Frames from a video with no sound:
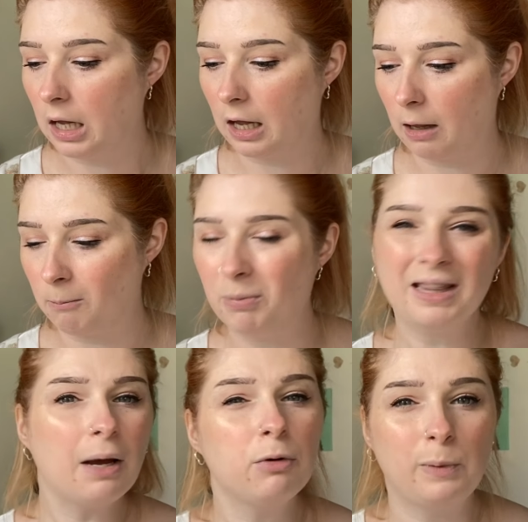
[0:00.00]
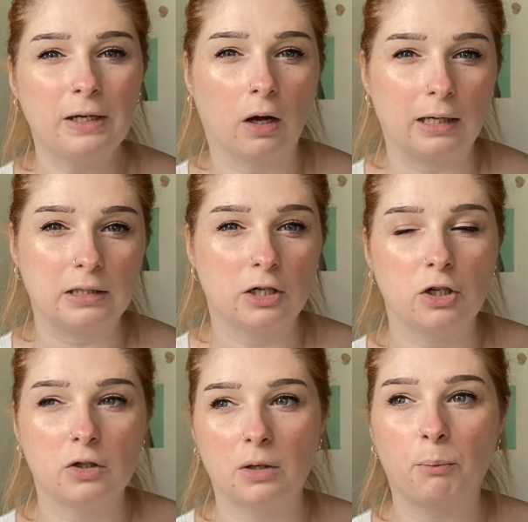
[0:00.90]
Um, but that would be nice to
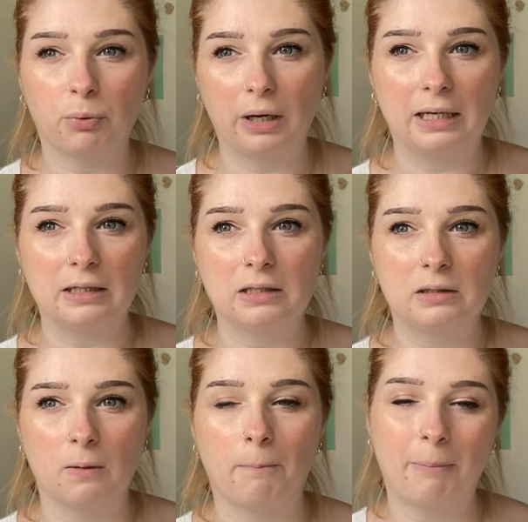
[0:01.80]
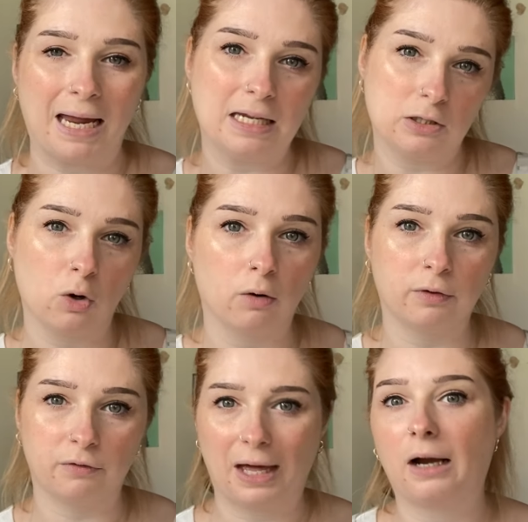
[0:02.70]
do some prints based off
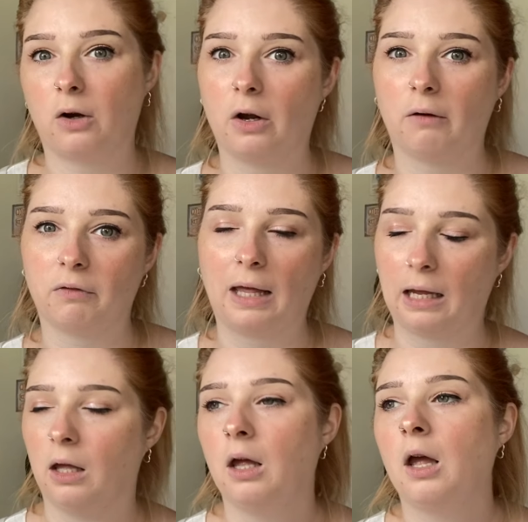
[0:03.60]
of that kind of thing.